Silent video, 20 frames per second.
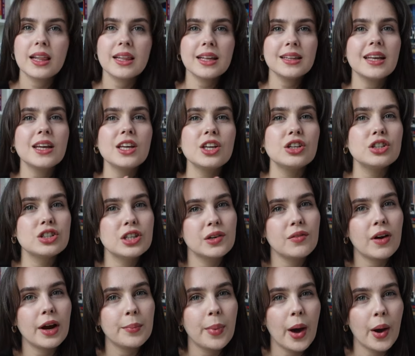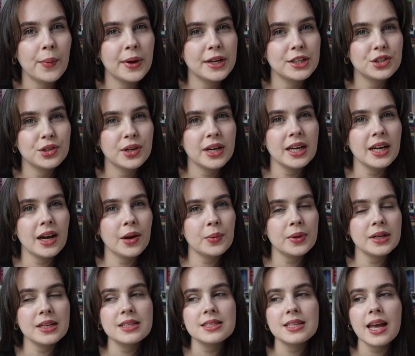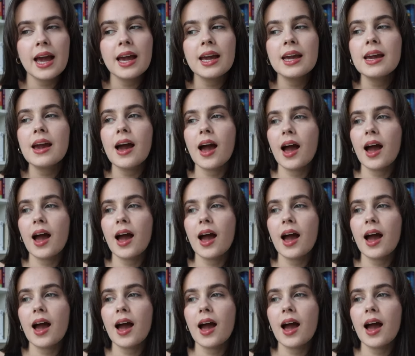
I think they usually write poetry, I want to say.